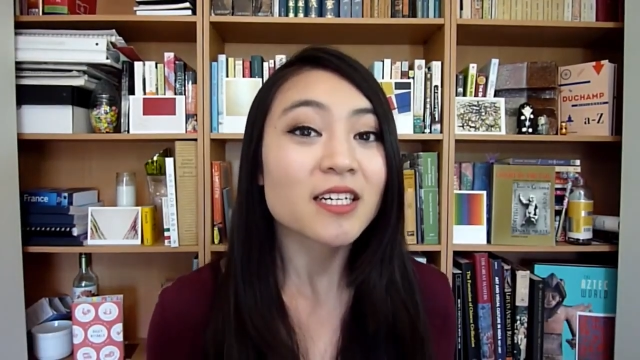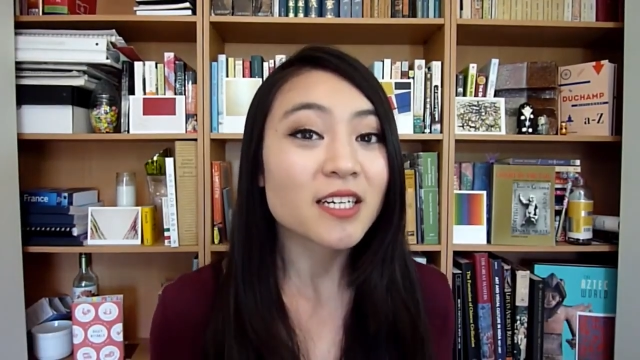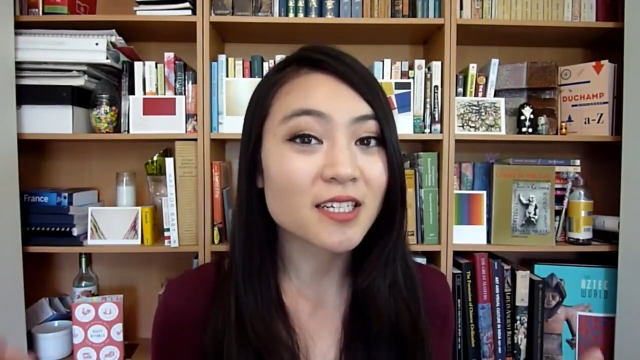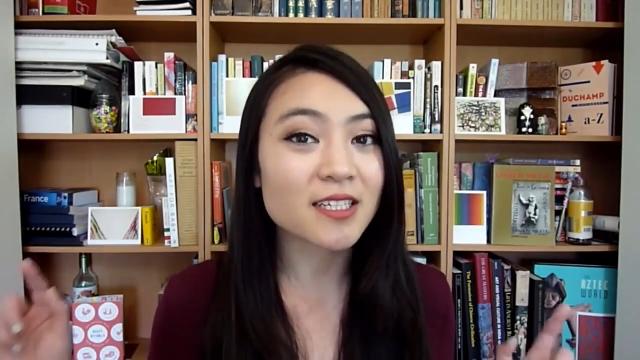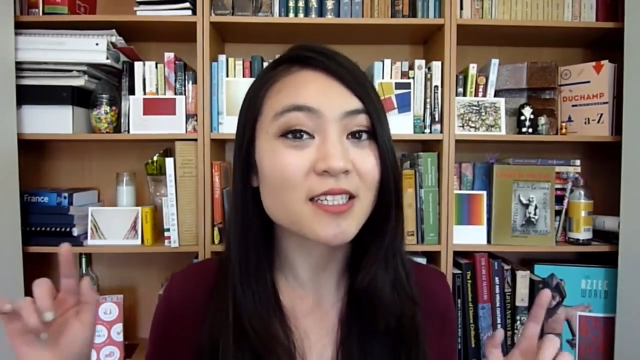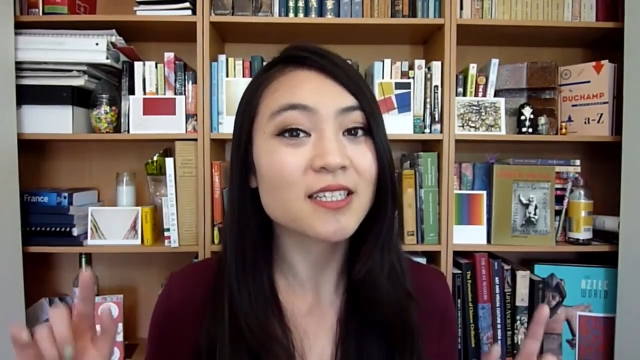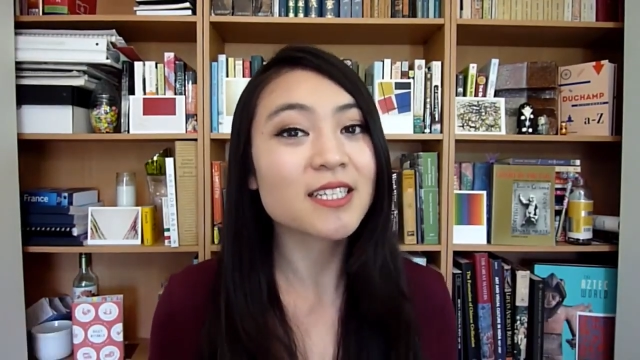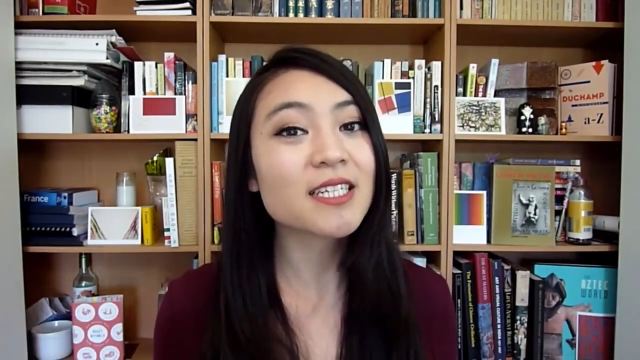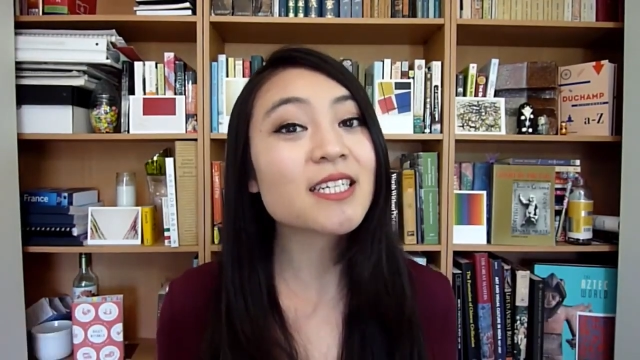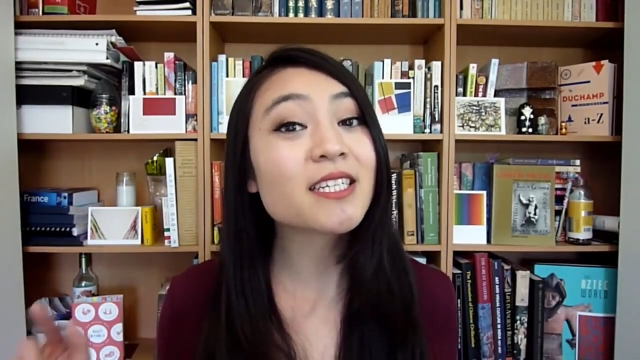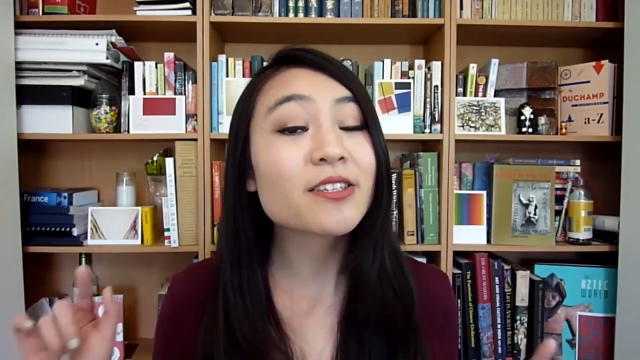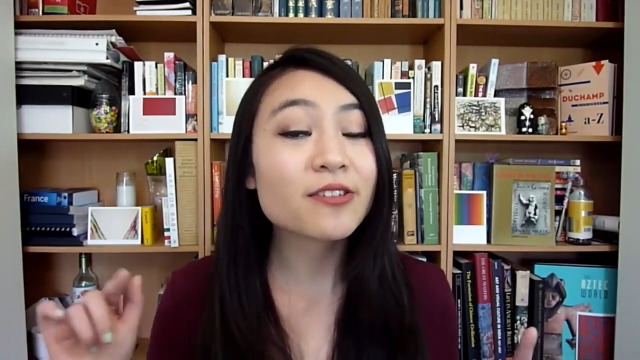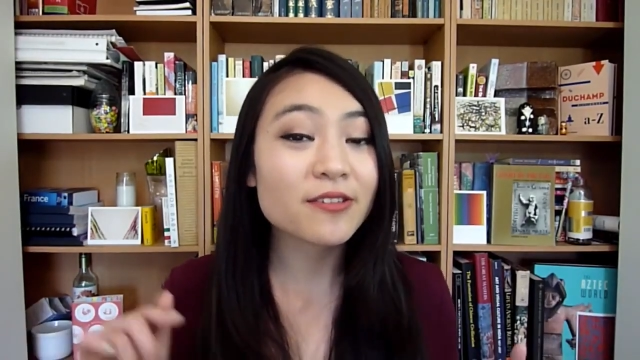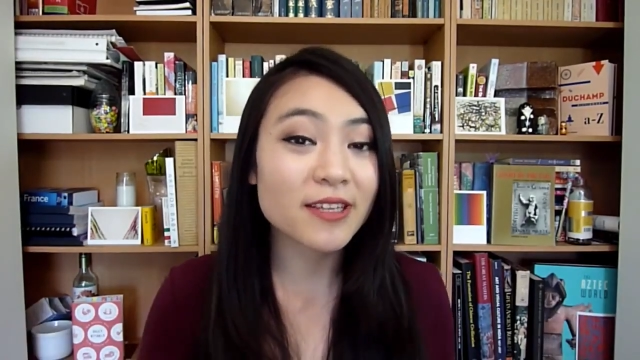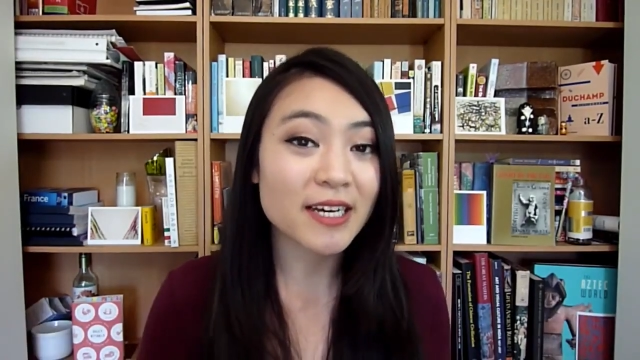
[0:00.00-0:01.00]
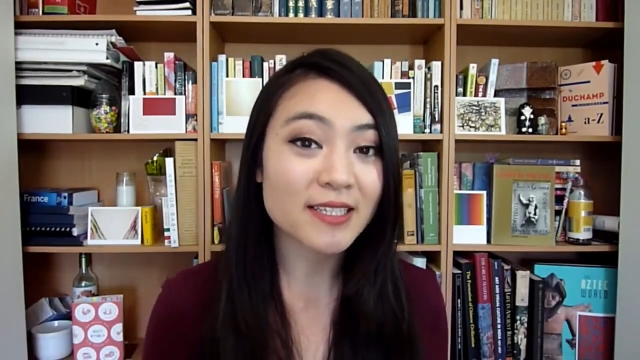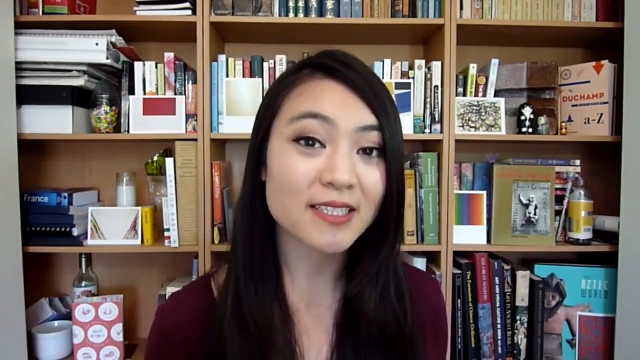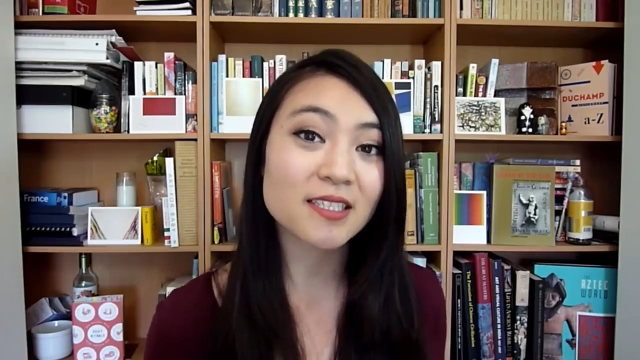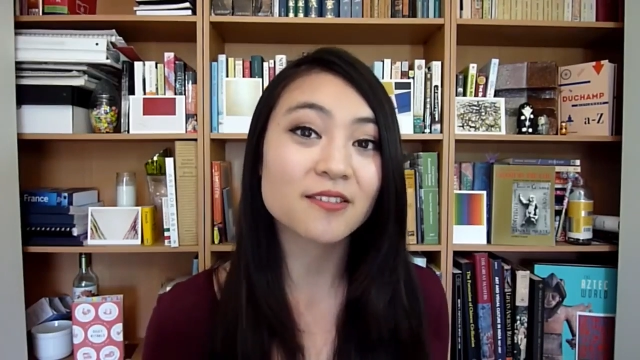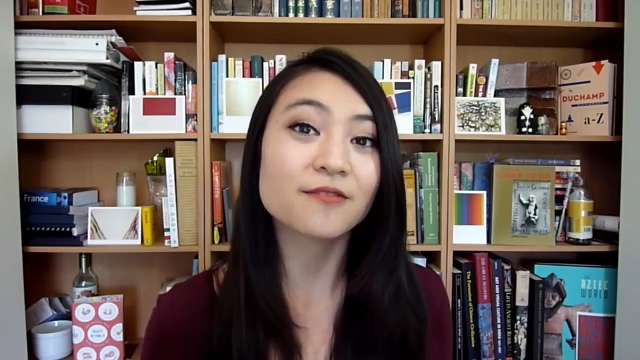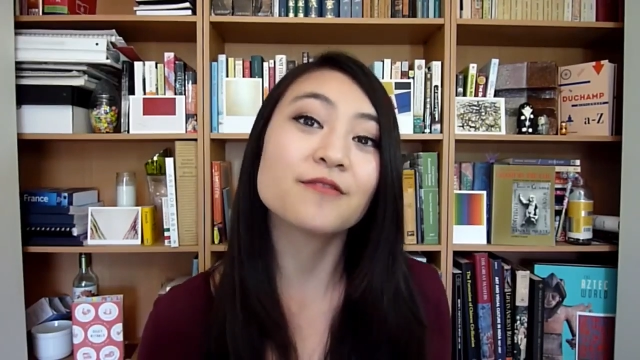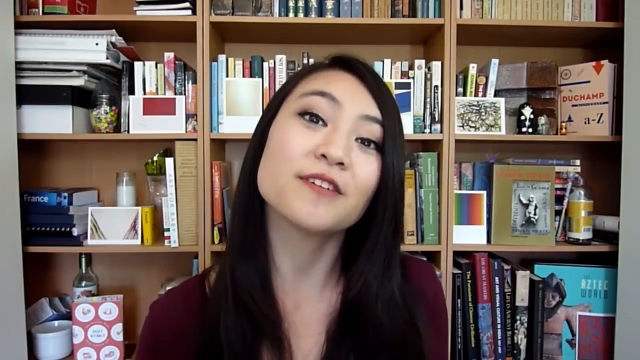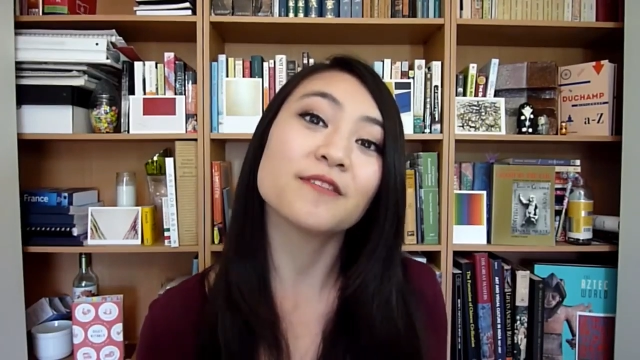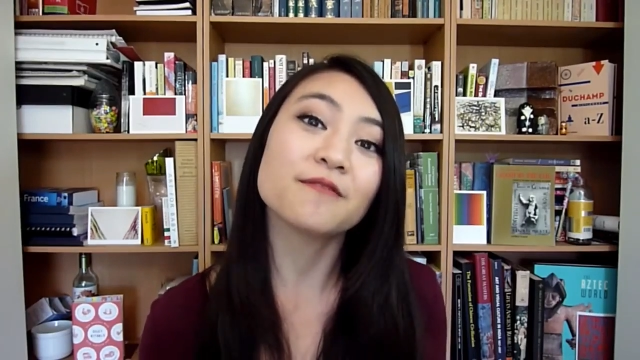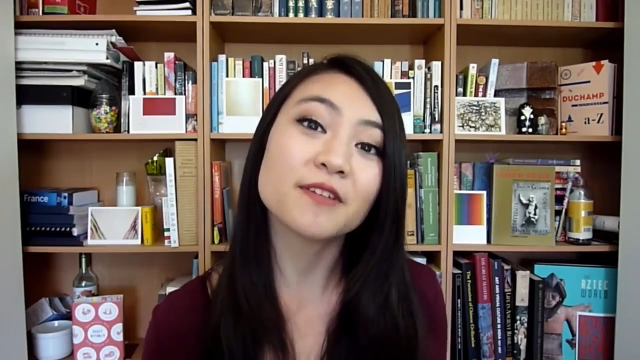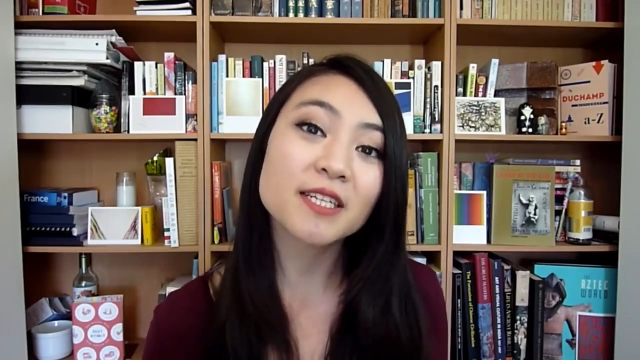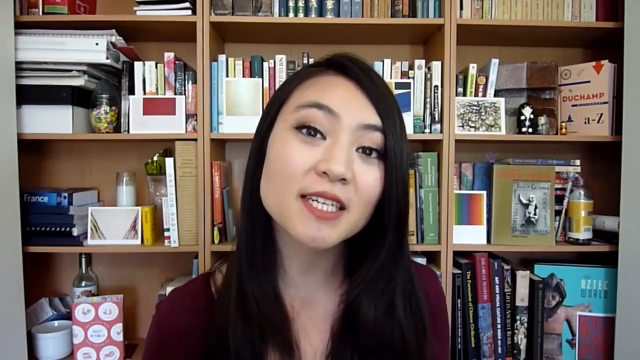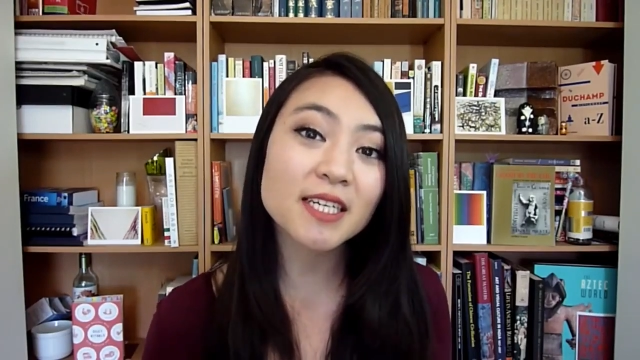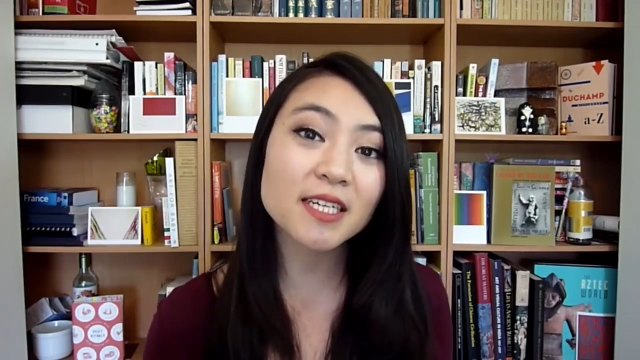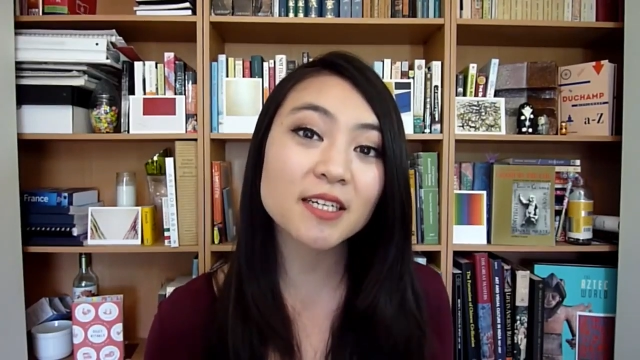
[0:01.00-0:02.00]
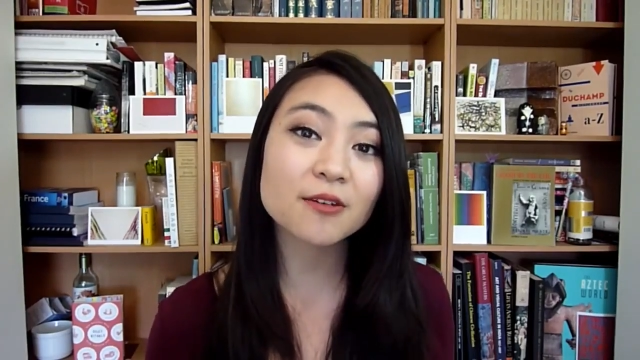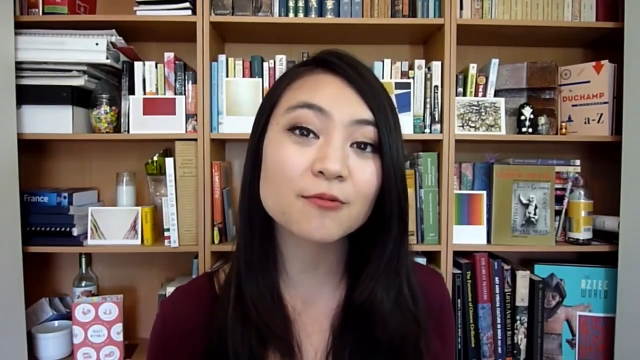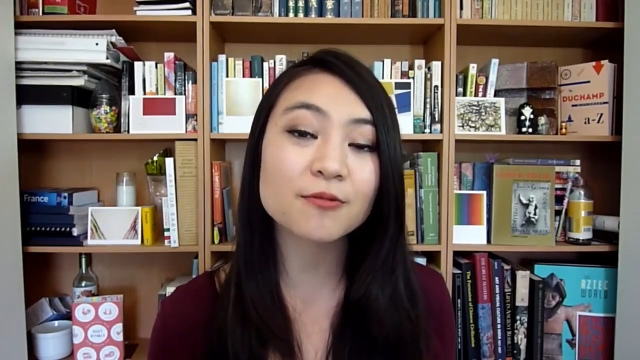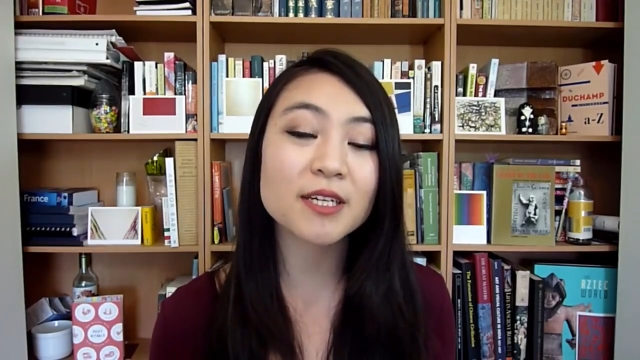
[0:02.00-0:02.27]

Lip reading: Currently, in 2015,